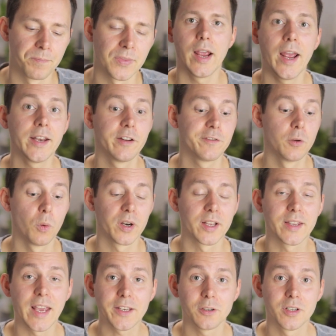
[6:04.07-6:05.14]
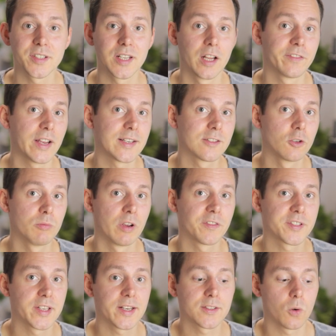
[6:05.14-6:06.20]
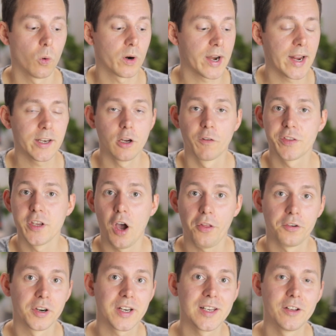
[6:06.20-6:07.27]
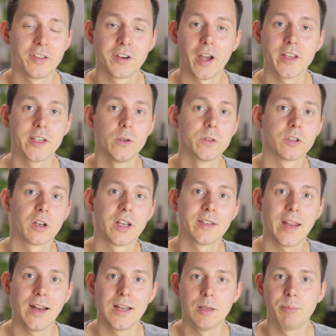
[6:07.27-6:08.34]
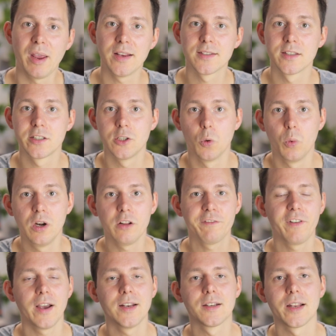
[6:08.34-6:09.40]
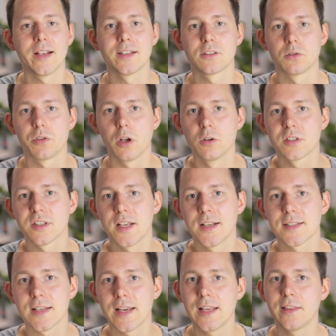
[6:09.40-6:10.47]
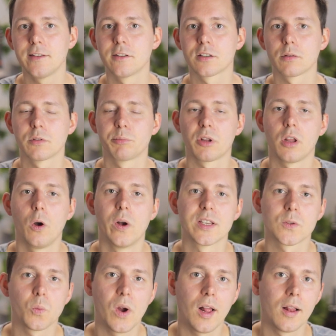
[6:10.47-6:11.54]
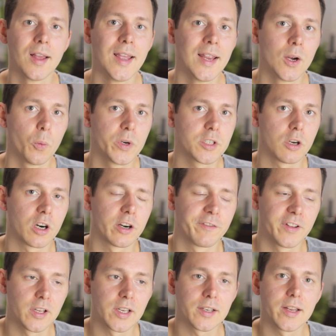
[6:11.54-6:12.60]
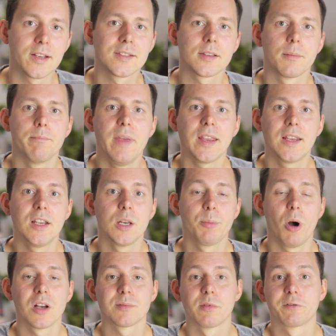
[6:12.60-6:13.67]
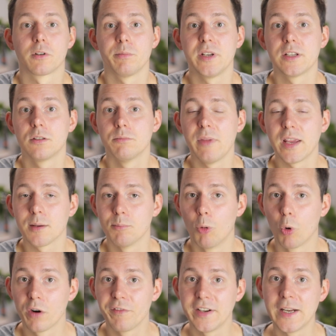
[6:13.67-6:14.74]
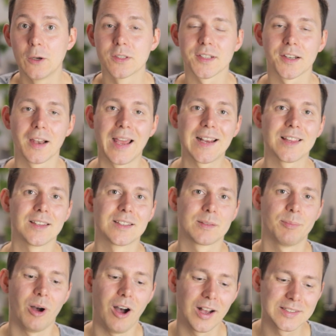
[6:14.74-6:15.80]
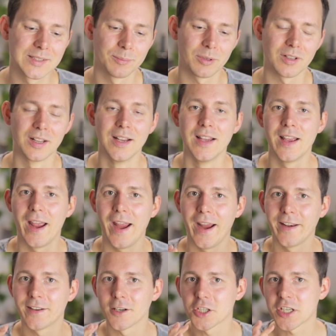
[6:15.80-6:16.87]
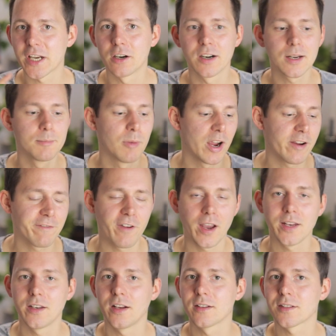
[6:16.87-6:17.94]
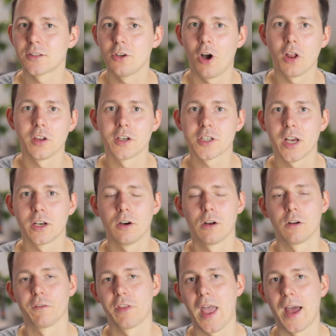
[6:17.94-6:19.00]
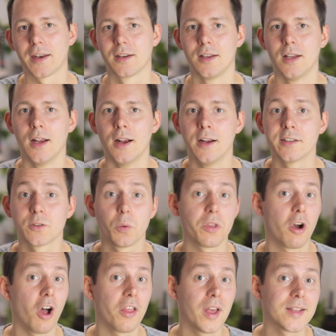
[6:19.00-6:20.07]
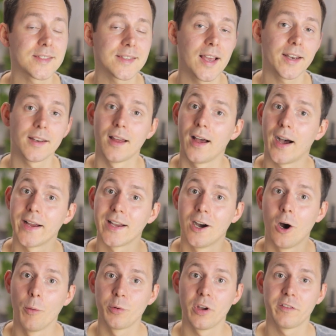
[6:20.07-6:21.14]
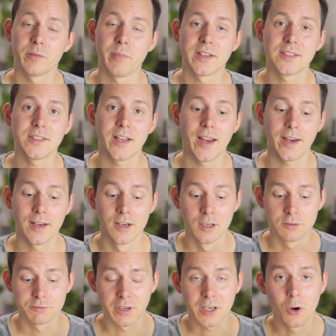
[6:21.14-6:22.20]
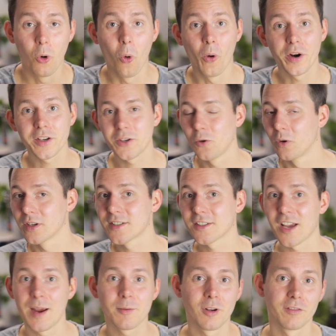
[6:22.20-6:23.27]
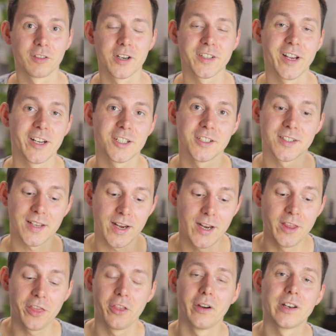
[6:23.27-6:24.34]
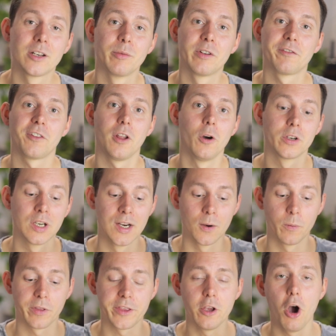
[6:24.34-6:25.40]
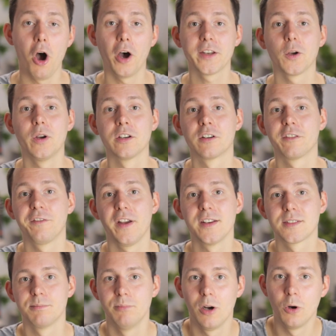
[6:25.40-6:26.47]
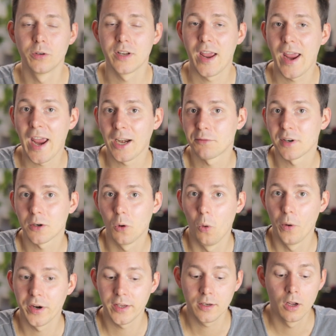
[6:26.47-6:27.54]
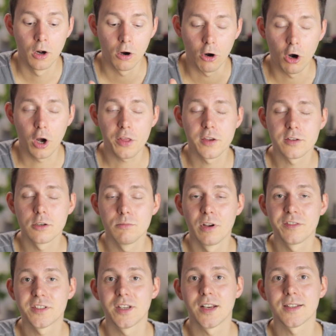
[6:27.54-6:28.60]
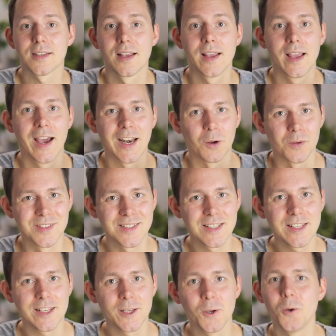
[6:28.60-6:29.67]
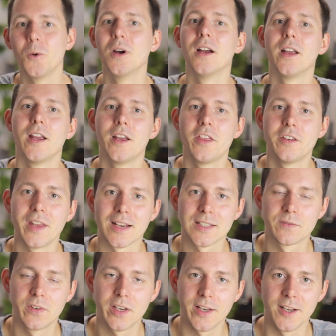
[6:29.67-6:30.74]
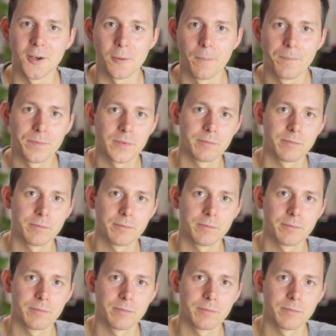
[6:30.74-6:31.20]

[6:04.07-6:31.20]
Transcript: And if you want to get yourself a Zoom F6 or any of the other gear that I use on a daily basis, you will find links to those things in the description below as well, which are affiliate links, making it possible for me to make more videos like this possible and sharing my findings, knowledge, and all of that. So with all that said, I hope you have an amazing day. Record your Skype conversations in 32-bit float with the audio interface mode and recording on the Zoom F6, and I'll see you in the next video.